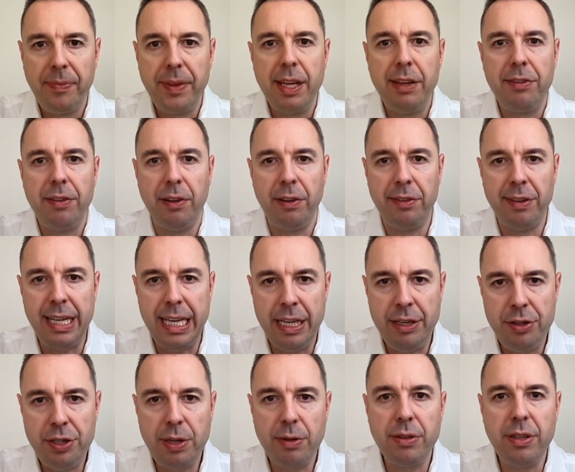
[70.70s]
So there's an
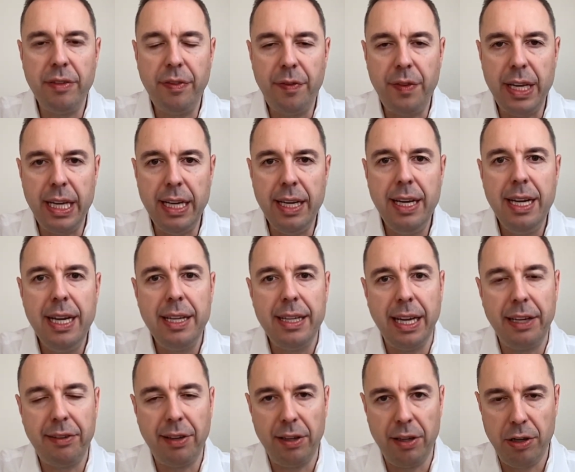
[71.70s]
internal fee
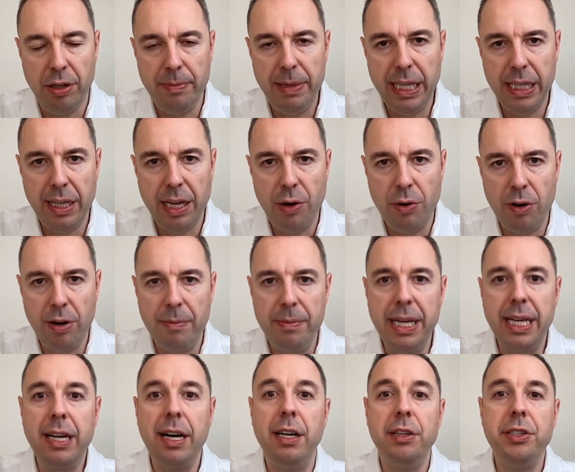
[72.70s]
that's a little bit lower
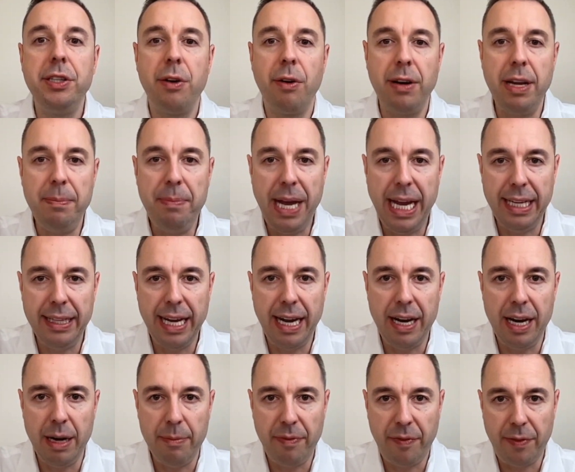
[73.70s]
because you already paid that
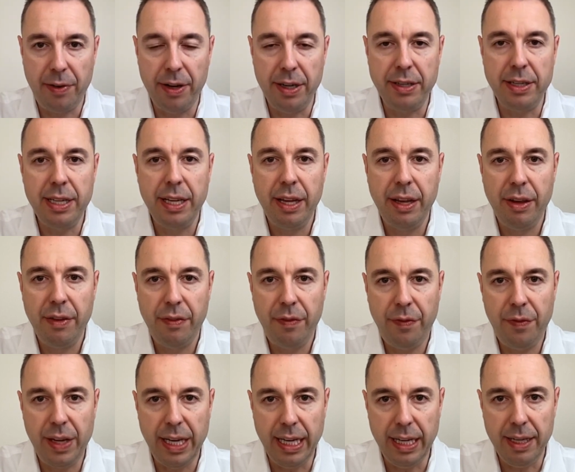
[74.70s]
upfront
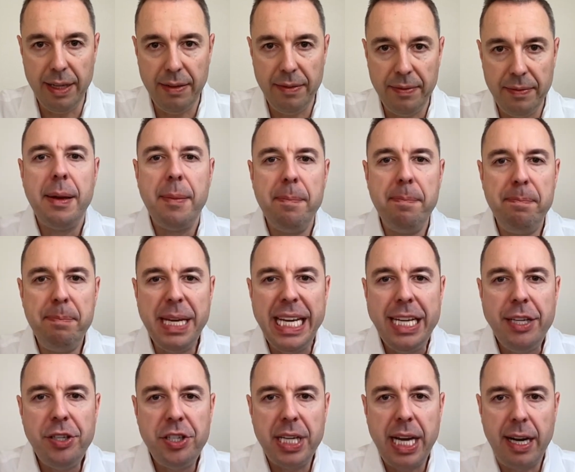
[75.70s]
fee. B
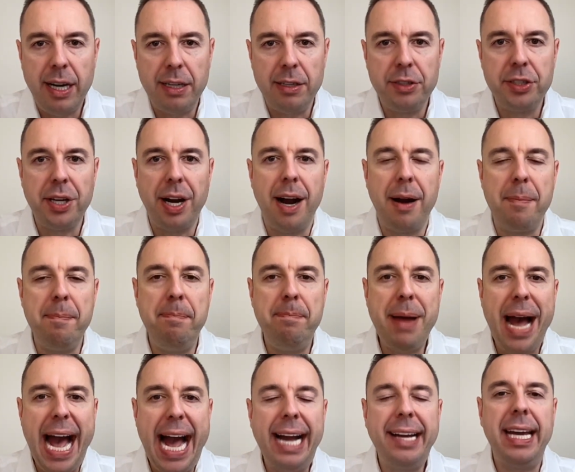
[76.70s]
shares are
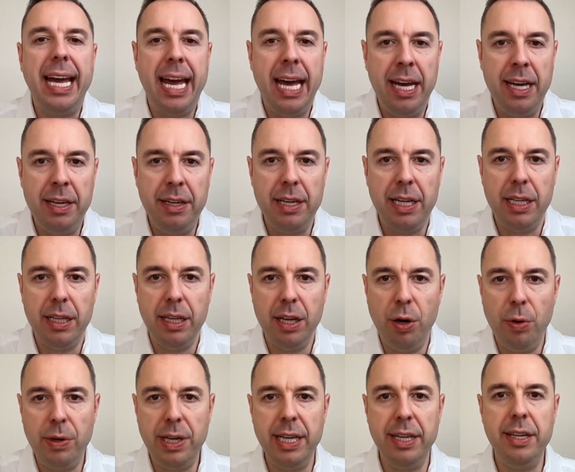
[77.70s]
back-end
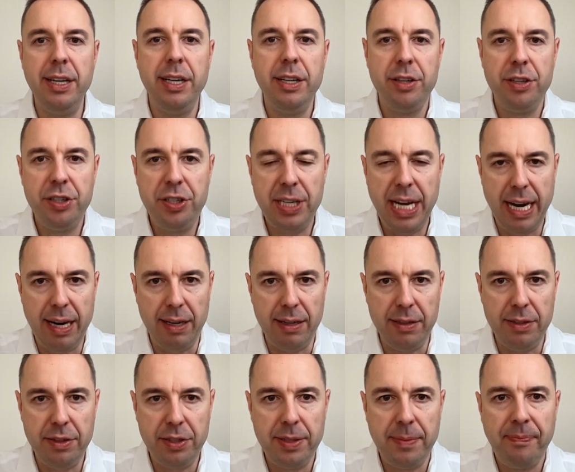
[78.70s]
loaded
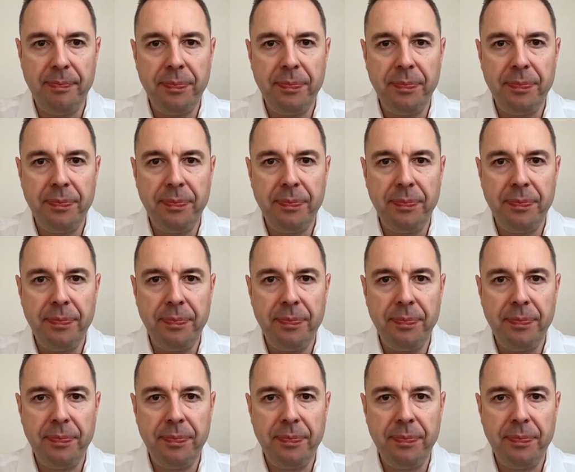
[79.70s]
shares.